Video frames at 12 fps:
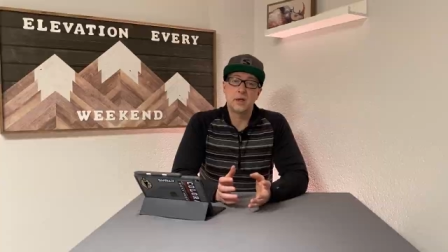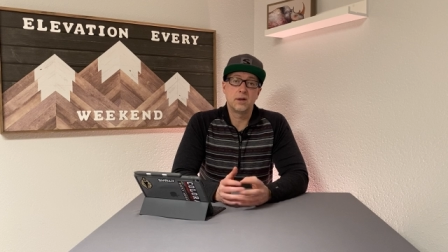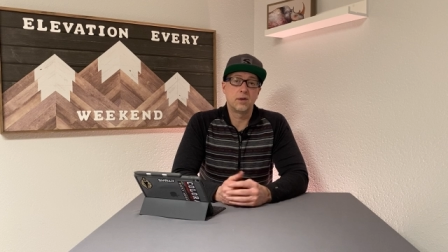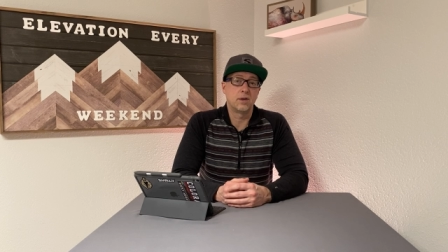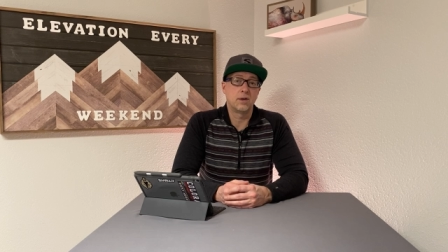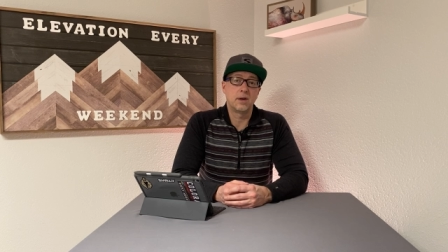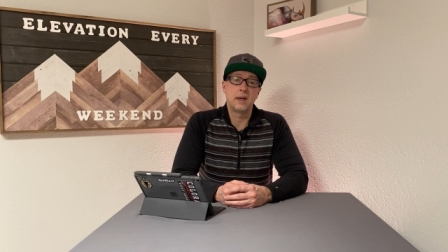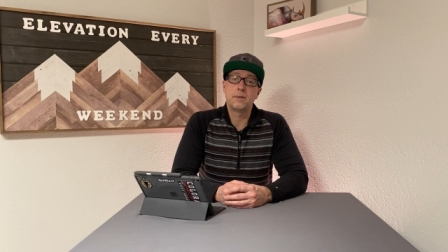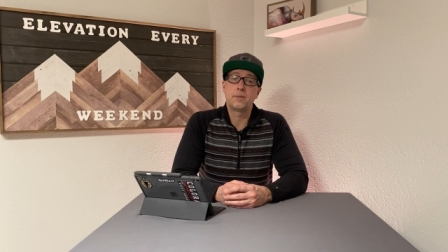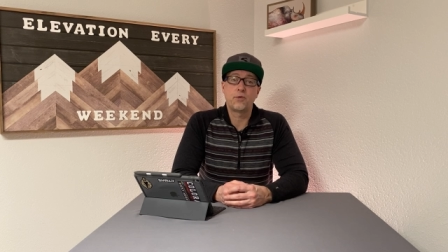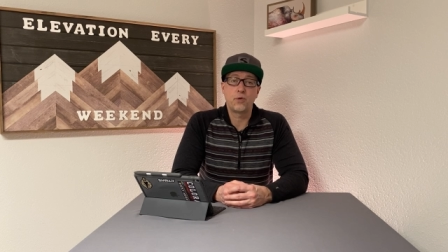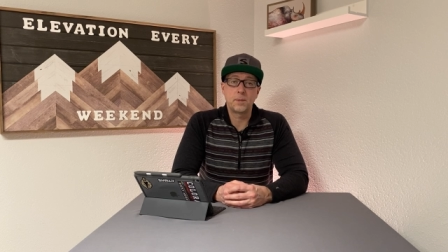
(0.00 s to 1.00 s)
or any
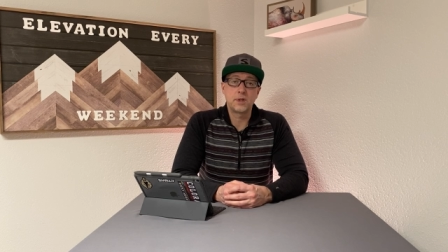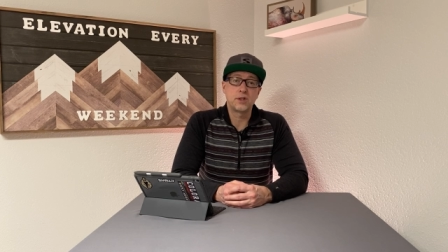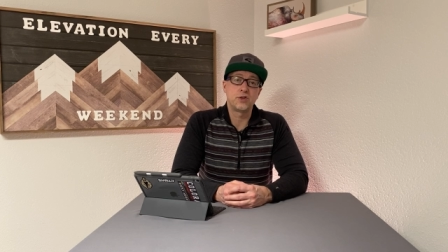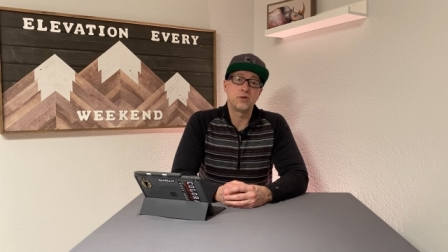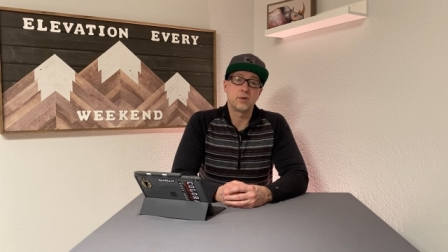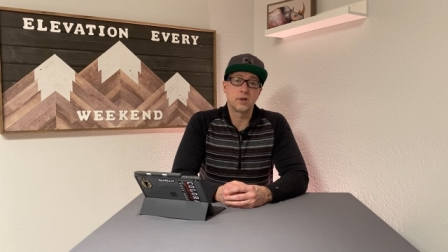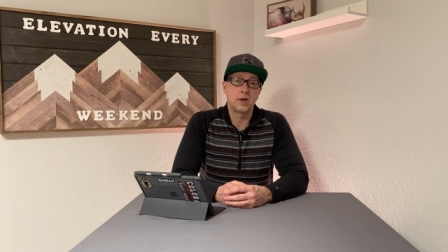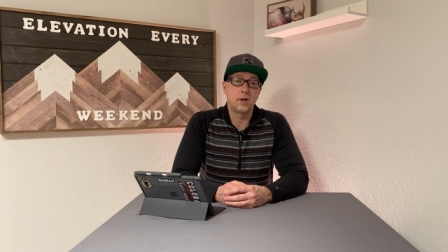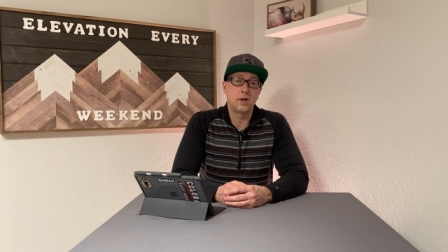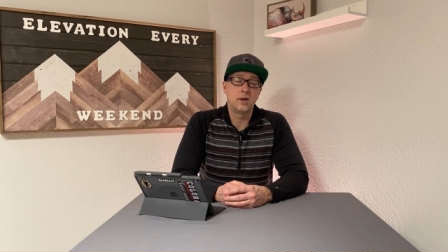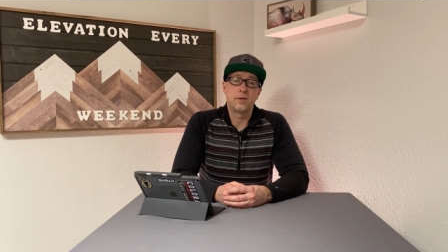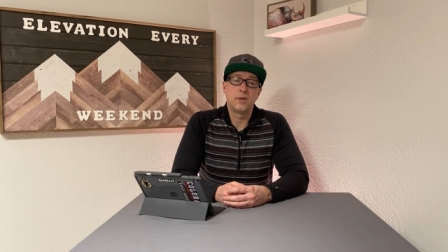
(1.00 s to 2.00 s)
performance issues at
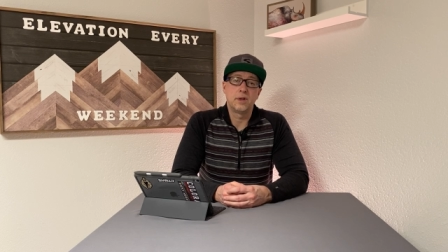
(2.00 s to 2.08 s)
all.